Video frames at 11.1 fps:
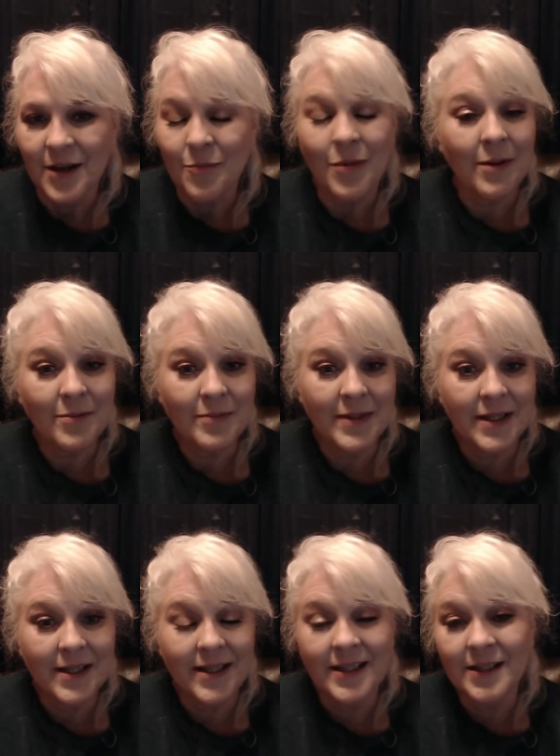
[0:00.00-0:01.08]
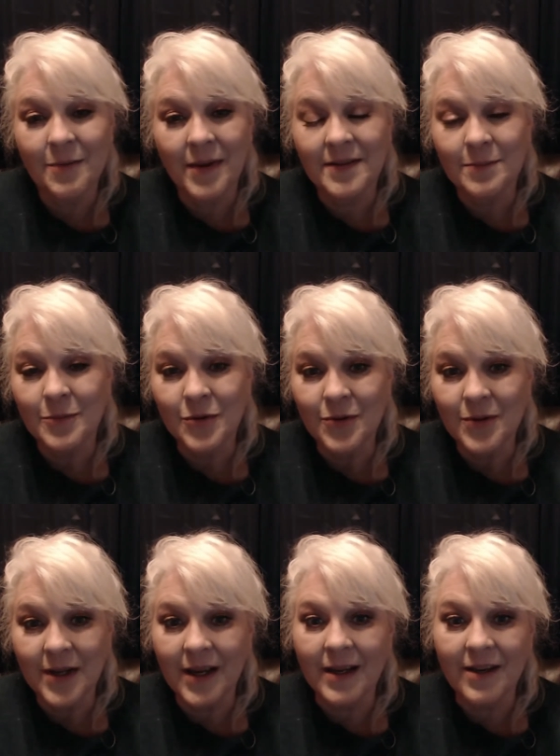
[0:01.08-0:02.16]
probably in the best mood
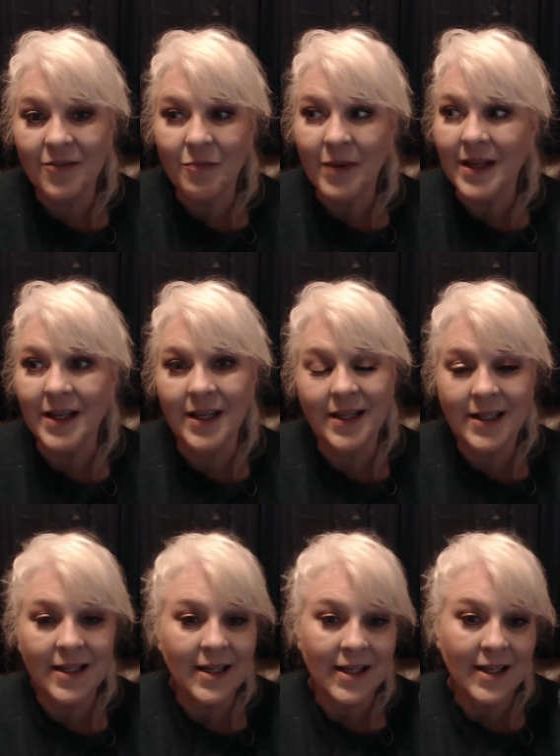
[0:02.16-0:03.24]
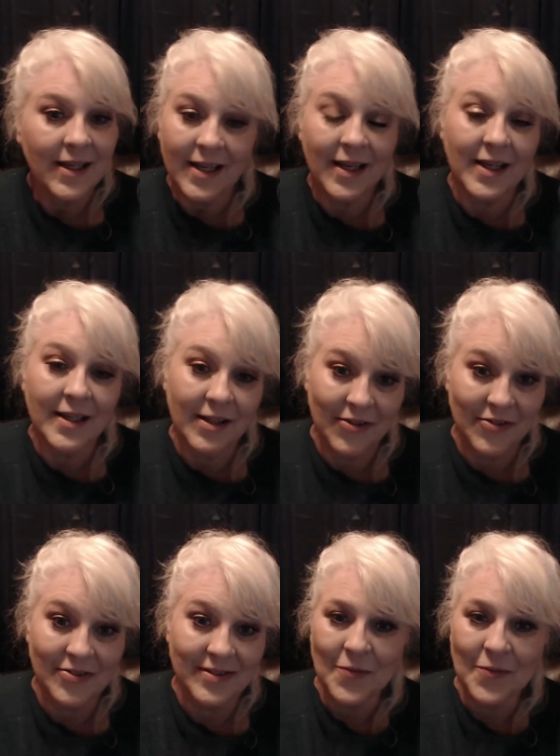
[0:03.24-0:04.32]
I have been in in
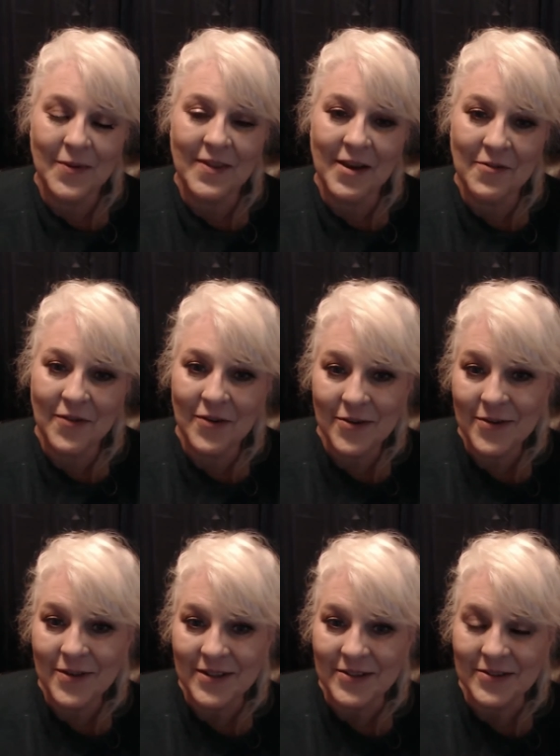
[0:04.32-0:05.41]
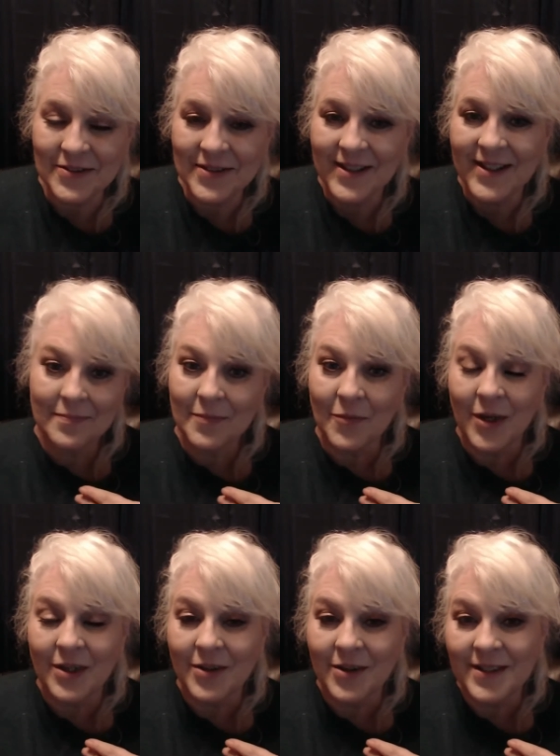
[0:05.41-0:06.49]
years. Without further ado, what
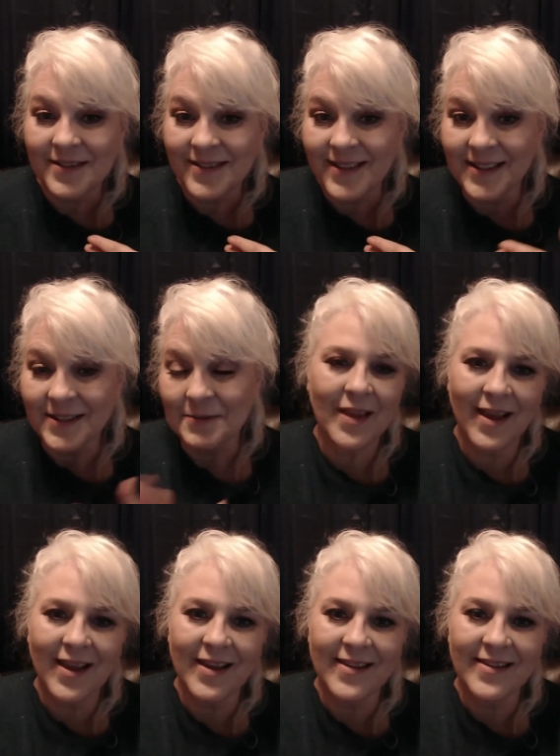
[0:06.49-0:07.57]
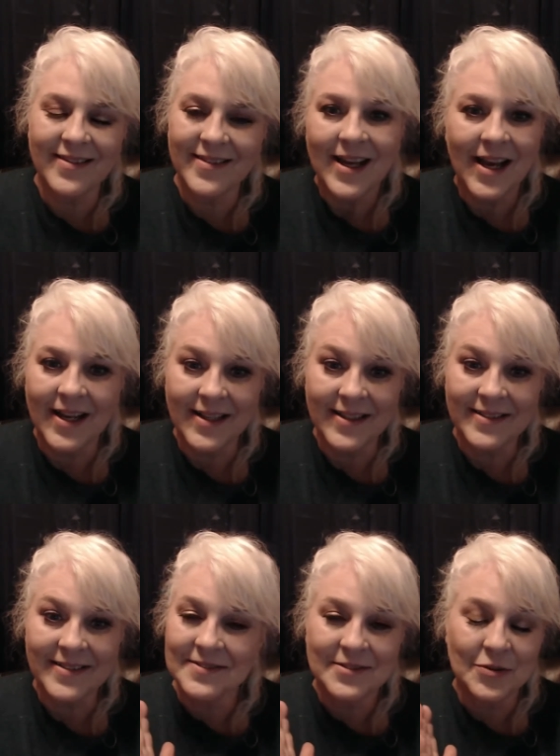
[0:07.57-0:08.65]
you're going to see is
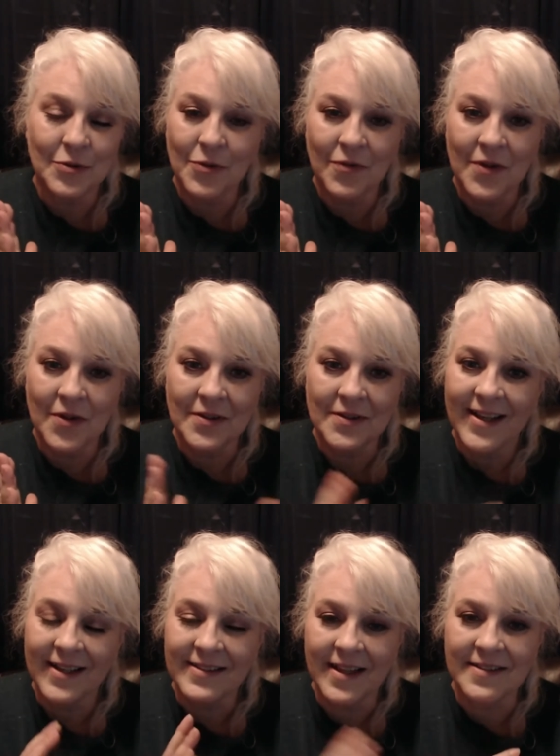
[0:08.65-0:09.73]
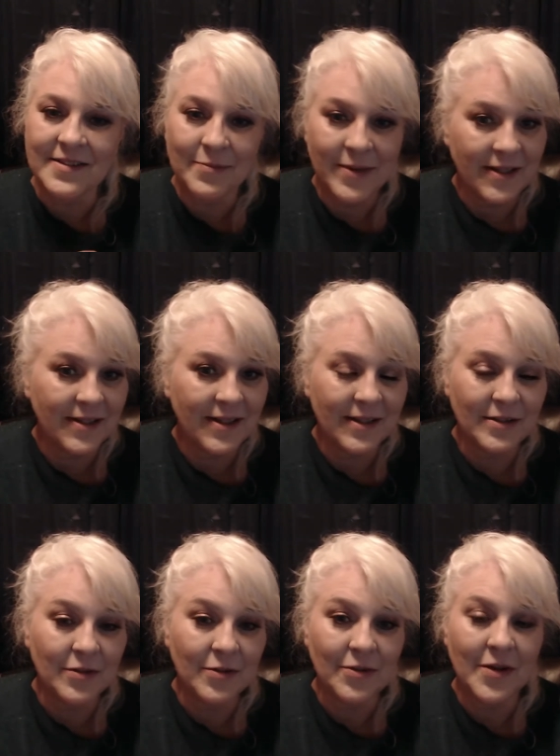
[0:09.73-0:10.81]
honest, truthful, a testament
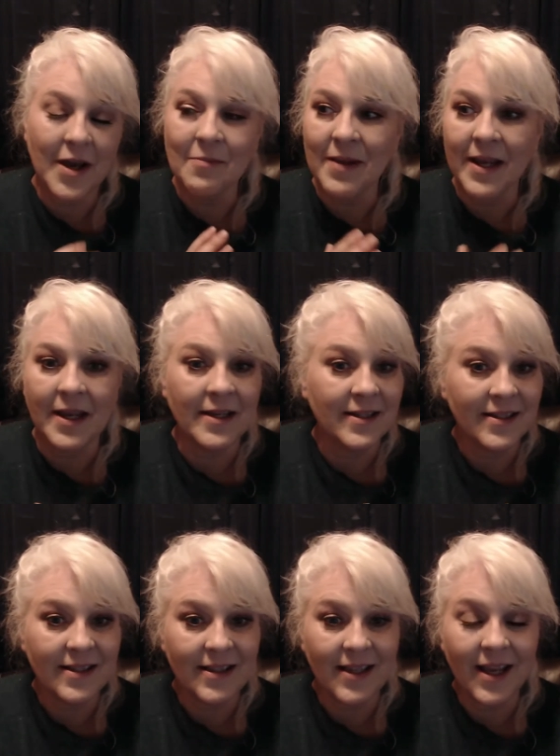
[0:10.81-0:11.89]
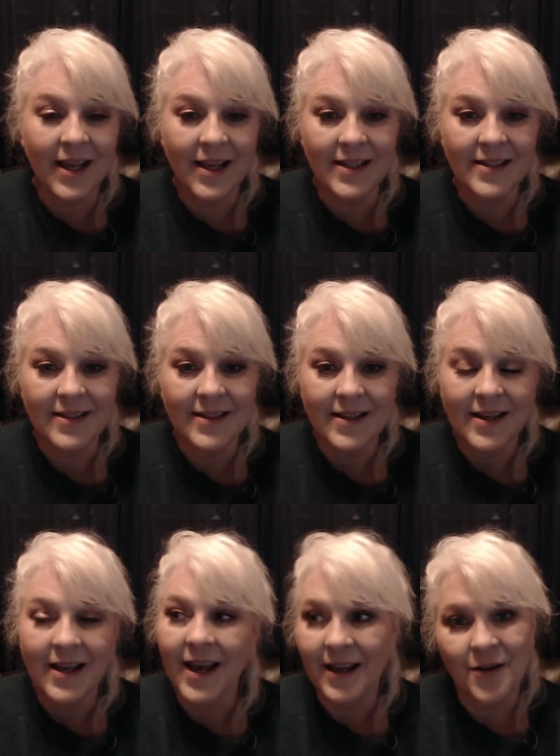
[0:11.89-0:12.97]
to a man that
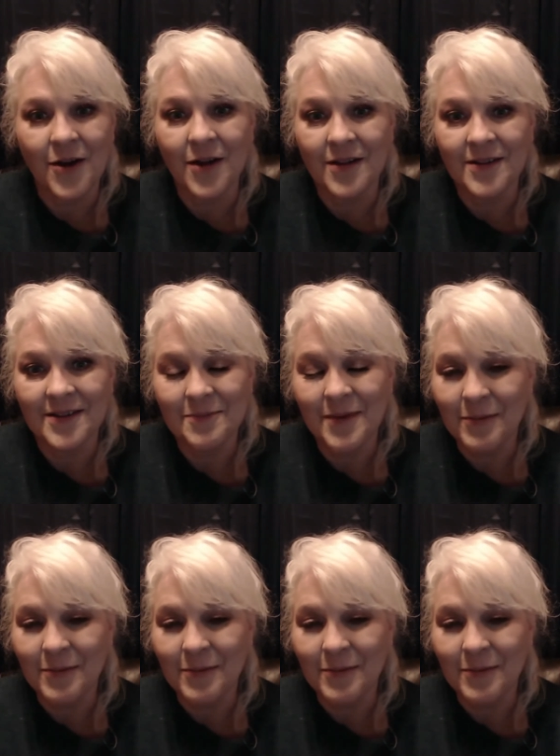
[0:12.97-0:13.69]
I call my